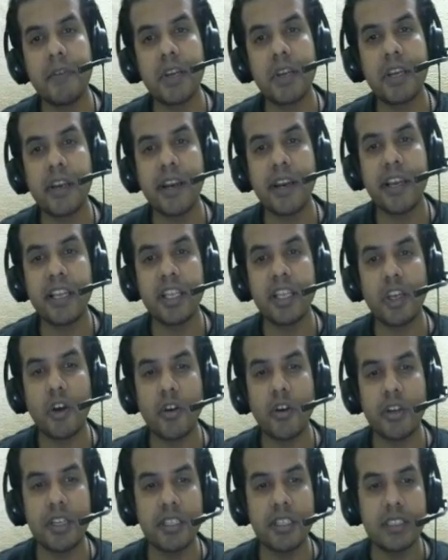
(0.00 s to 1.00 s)
we were creating the
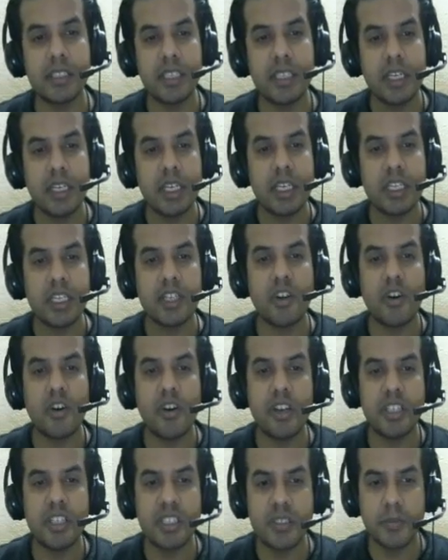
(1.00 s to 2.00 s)
audience. The
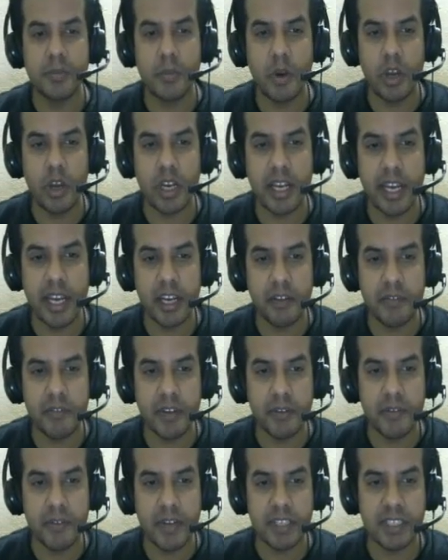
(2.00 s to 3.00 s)
only small kind of
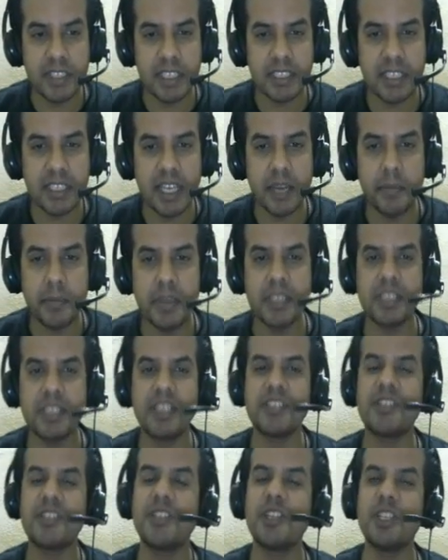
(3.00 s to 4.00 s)
differences came in
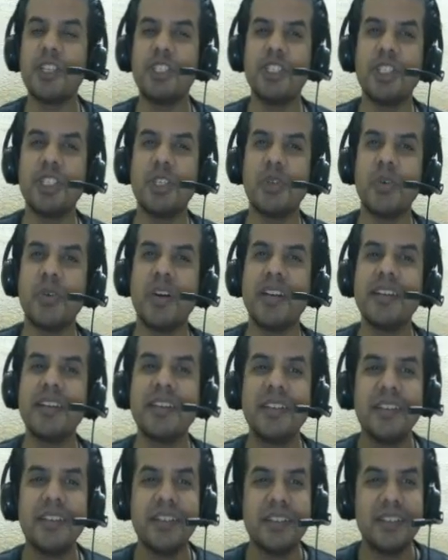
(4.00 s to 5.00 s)
just in the GUI,
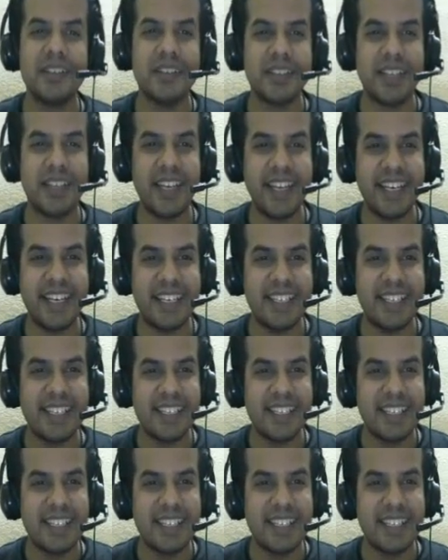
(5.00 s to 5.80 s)
right?